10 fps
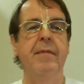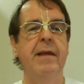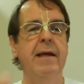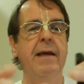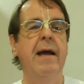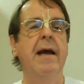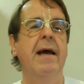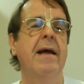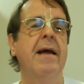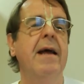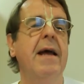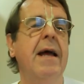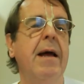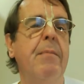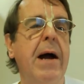the
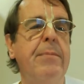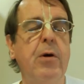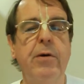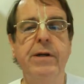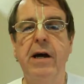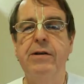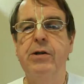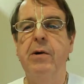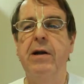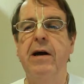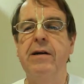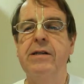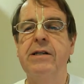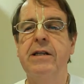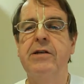pipe going down to our
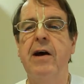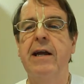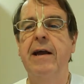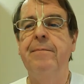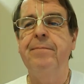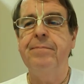lungs, the trachea,